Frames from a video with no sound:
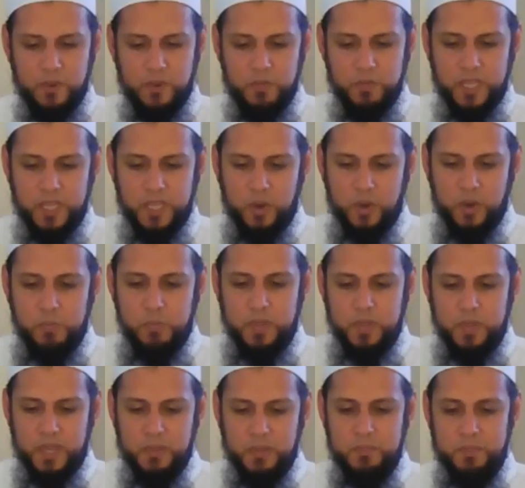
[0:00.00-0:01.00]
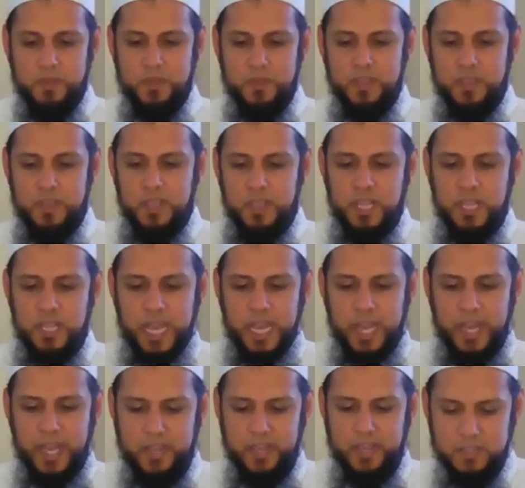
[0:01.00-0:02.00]
they're being opened up,
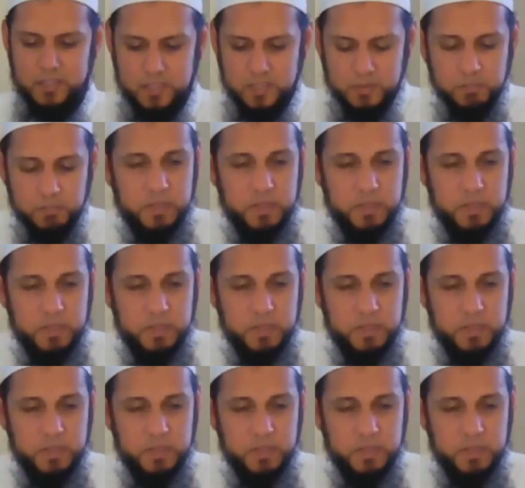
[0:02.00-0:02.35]
and